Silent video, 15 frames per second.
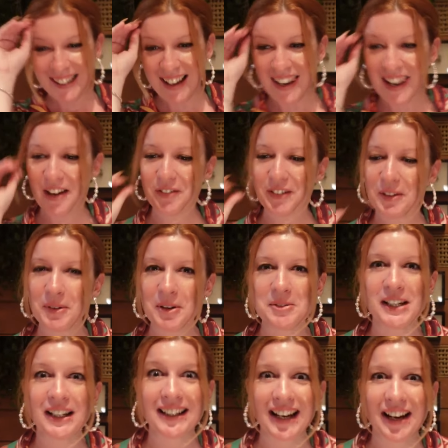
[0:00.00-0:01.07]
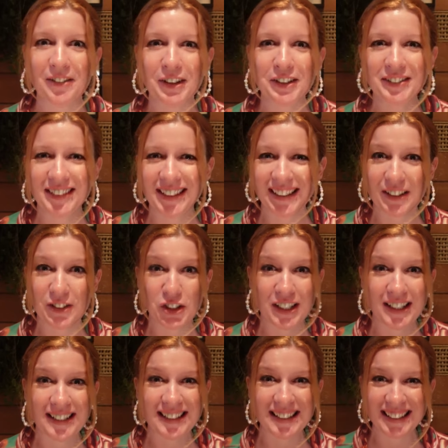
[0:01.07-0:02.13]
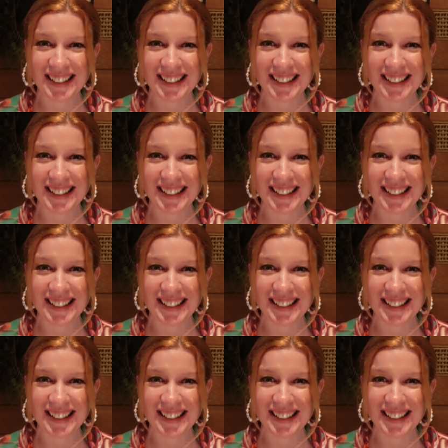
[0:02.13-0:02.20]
I love it. Well done, Karen. Cheers.